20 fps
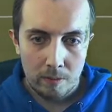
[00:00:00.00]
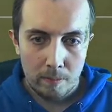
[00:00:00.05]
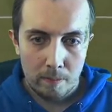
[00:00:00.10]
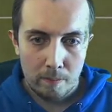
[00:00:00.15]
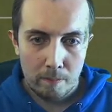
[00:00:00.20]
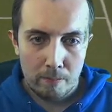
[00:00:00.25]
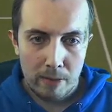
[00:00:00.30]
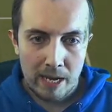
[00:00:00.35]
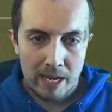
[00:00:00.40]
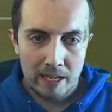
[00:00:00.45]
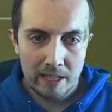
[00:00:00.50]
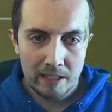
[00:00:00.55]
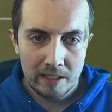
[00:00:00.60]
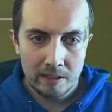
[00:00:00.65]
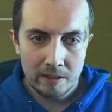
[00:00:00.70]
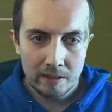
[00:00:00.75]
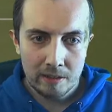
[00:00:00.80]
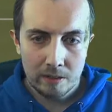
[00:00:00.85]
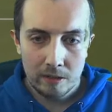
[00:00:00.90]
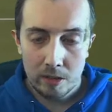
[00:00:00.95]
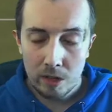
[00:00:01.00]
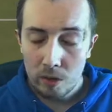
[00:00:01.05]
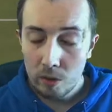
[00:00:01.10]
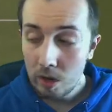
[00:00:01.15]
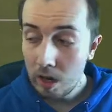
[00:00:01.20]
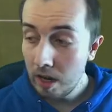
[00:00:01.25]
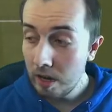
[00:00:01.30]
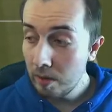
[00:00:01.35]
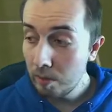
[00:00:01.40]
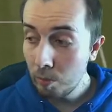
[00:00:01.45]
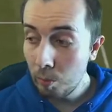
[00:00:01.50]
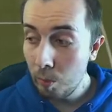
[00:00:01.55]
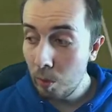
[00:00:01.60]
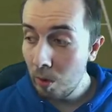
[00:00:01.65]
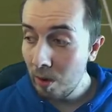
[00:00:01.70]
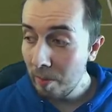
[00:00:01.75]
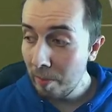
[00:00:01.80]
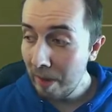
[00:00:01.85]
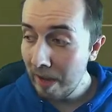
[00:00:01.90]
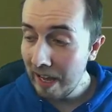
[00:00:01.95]
Bang. Oh,
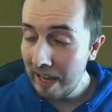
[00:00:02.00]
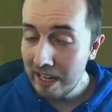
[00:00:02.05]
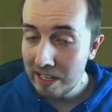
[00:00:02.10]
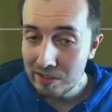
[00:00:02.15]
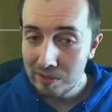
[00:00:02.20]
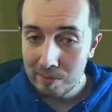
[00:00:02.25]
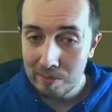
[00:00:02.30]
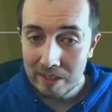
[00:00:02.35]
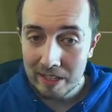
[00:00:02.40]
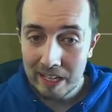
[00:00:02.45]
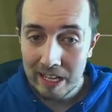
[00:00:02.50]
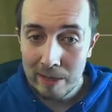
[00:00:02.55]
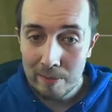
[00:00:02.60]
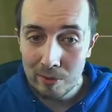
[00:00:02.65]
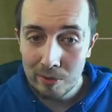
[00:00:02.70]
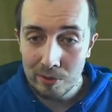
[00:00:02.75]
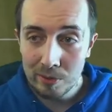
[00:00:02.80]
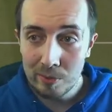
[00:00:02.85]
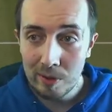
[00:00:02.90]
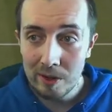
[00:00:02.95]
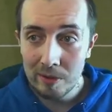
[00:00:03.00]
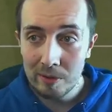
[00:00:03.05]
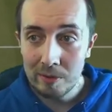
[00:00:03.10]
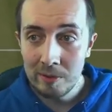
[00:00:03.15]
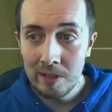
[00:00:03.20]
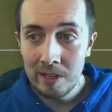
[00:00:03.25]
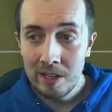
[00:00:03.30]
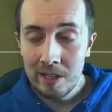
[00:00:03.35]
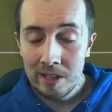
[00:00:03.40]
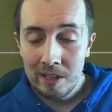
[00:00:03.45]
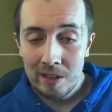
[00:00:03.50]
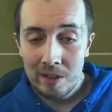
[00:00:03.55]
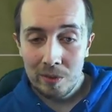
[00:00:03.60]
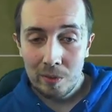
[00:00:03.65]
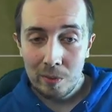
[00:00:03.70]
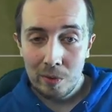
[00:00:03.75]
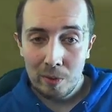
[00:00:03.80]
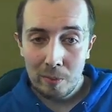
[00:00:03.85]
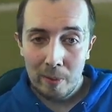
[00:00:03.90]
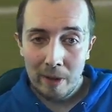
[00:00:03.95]
what a pass from the keeper as well.
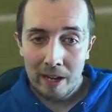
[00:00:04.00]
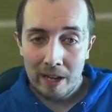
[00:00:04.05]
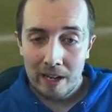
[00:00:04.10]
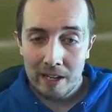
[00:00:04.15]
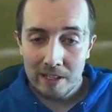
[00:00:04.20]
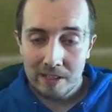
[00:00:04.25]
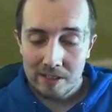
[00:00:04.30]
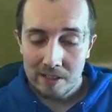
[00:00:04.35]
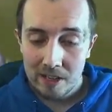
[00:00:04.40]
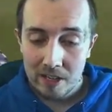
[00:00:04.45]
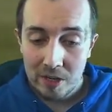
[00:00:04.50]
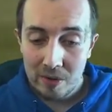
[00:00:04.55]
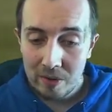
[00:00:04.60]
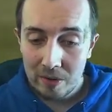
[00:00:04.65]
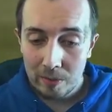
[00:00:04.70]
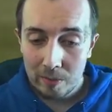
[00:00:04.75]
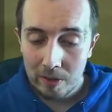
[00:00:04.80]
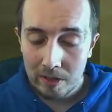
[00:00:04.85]
What a pass. I knew it would work